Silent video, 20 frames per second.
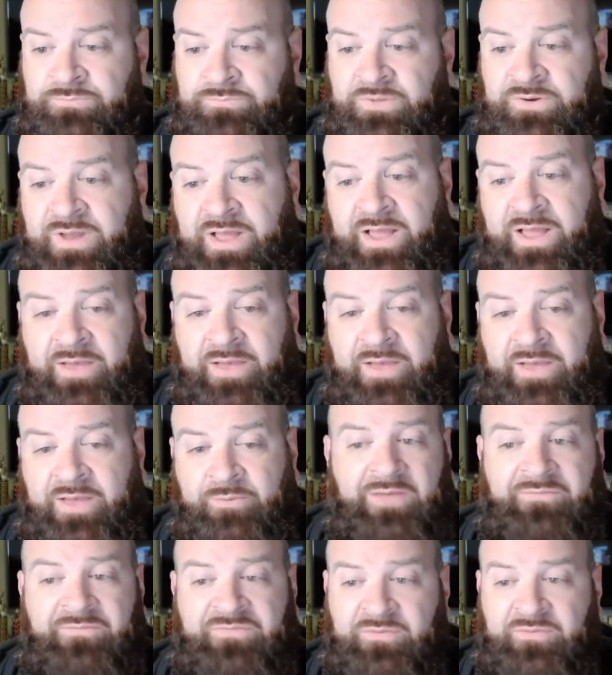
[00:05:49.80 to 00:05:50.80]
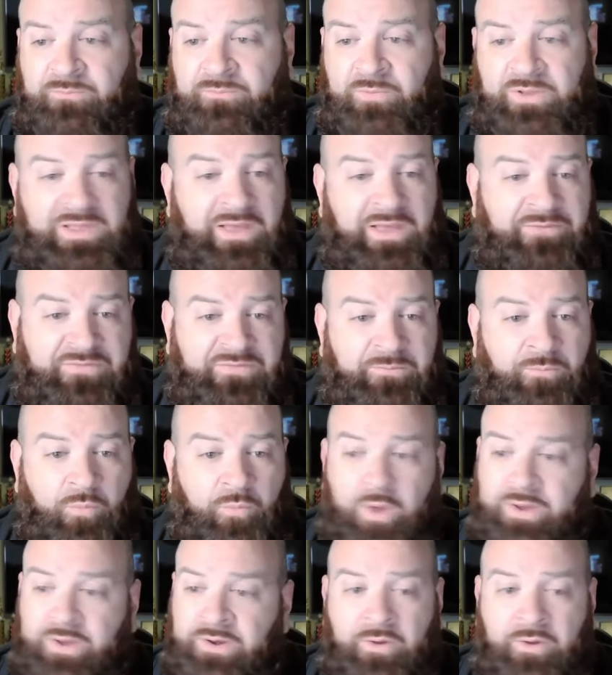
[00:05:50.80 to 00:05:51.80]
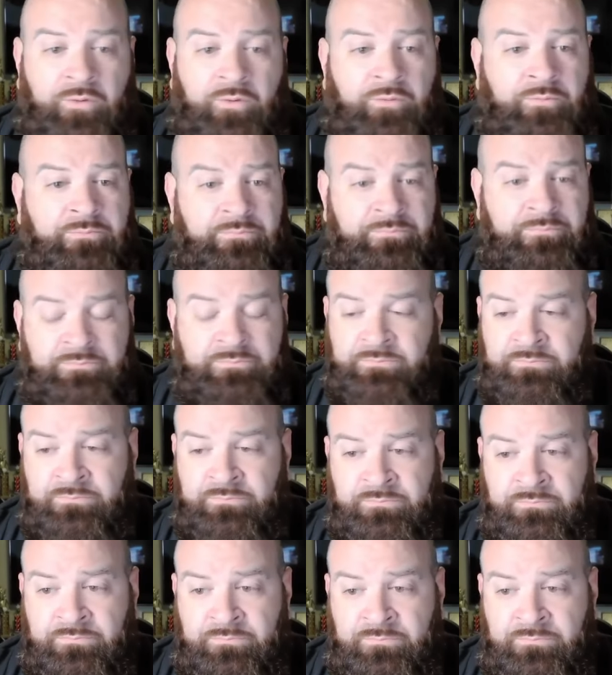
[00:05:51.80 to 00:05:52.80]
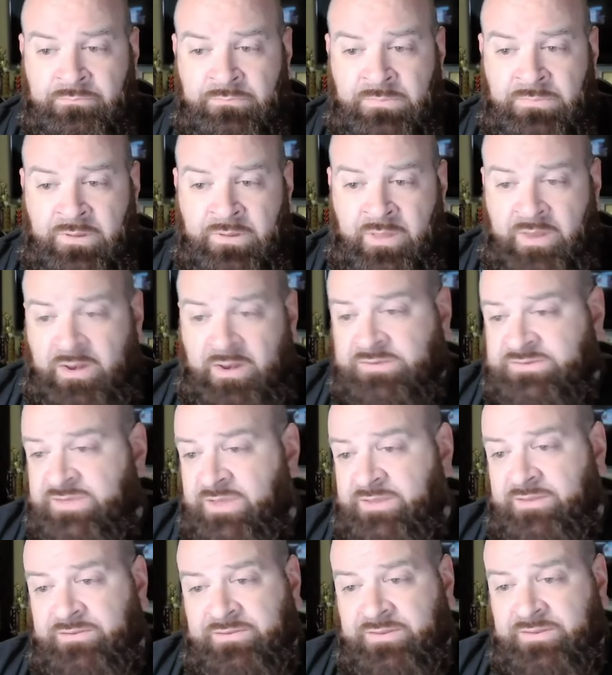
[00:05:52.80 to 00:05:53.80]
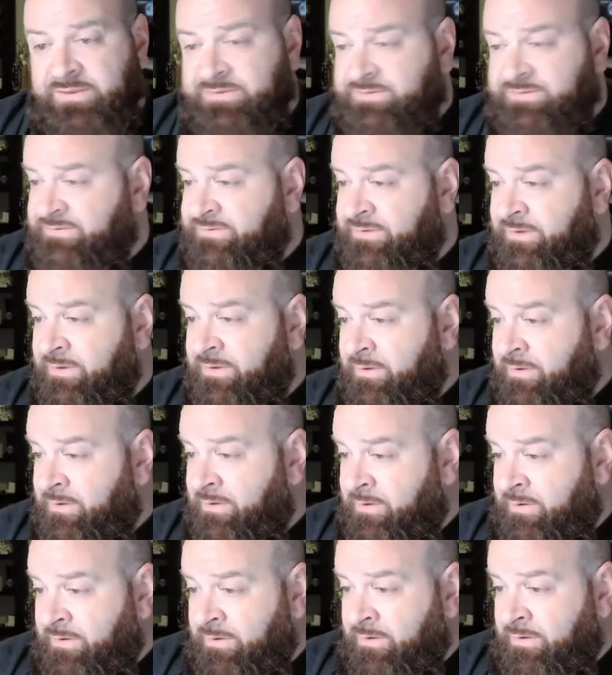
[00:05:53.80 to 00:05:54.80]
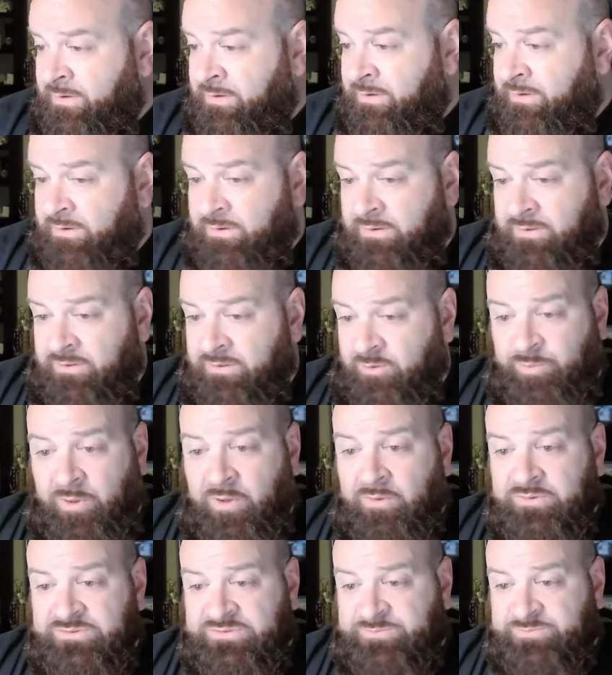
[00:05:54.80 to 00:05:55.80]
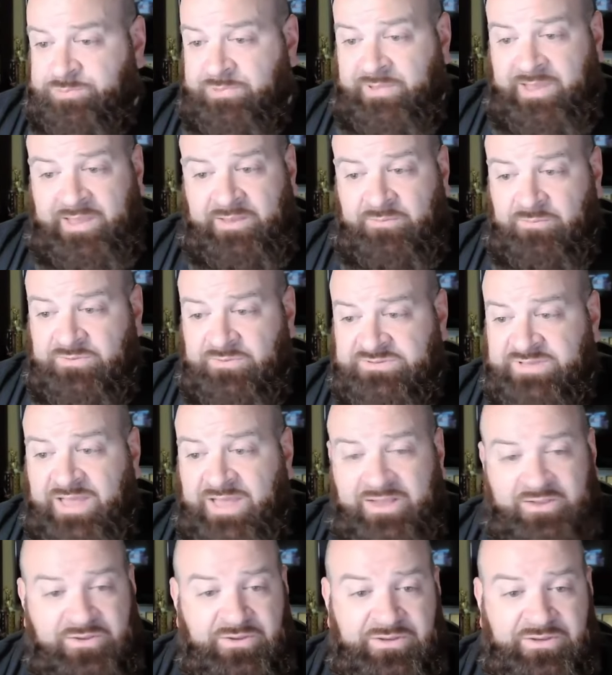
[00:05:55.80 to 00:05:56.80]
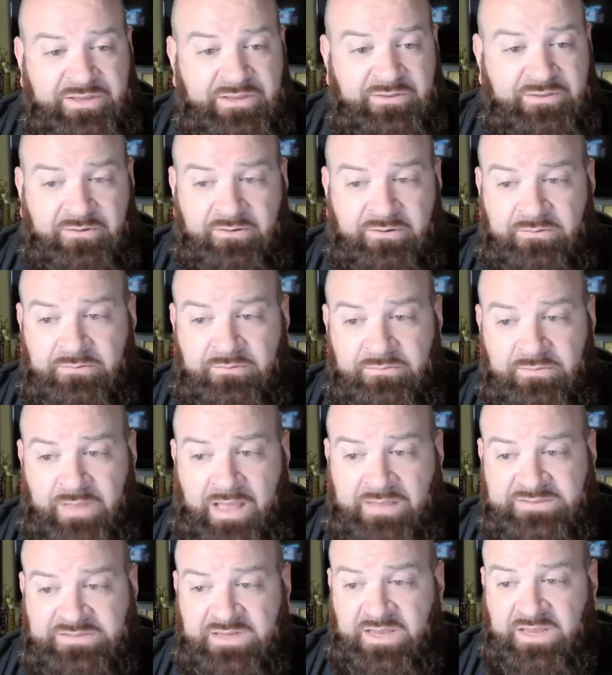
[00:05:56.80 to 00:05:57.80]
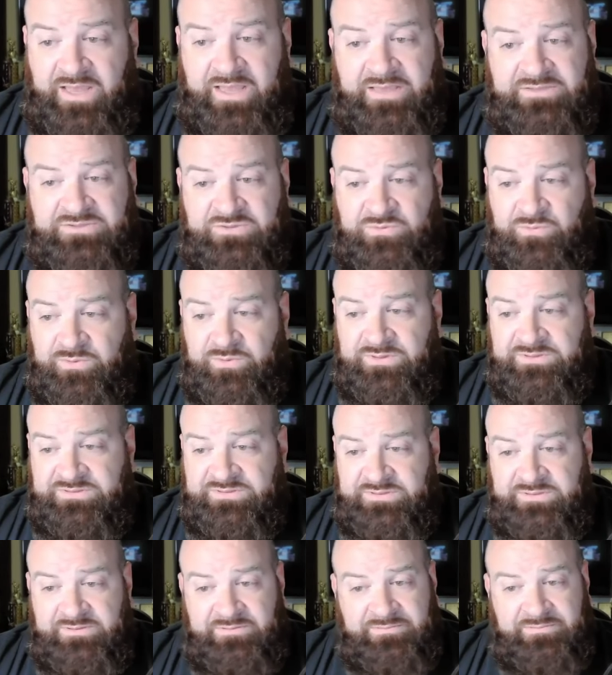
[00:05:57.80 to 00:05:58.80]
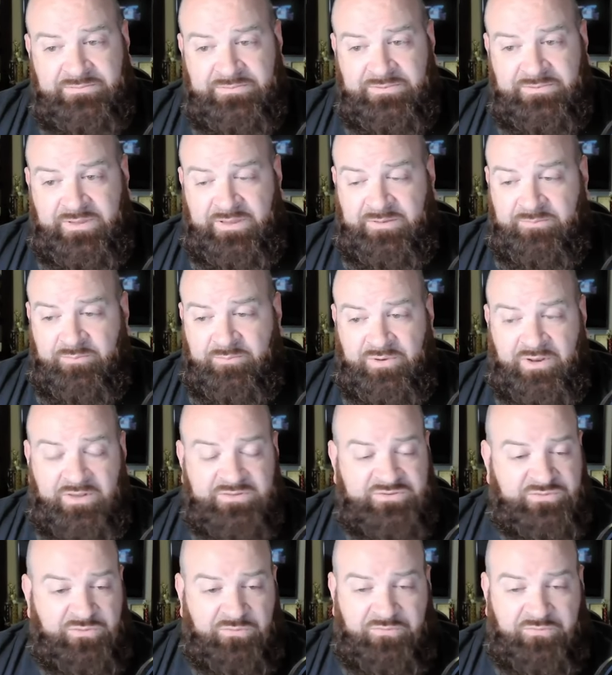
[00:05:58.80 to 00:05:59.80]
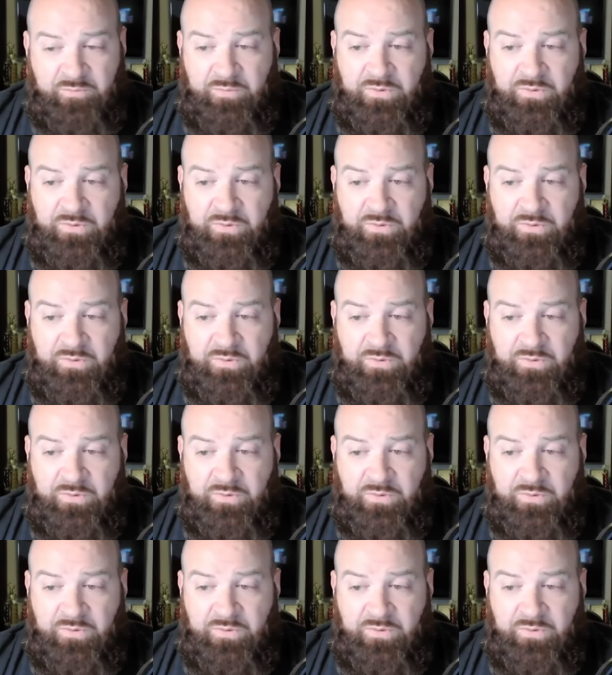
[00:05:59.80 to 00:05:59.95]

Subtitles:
They're not. We left one home. And I'll tell you this. The post play was not good either. Outside of Asia Wilson and Breonna Stewart,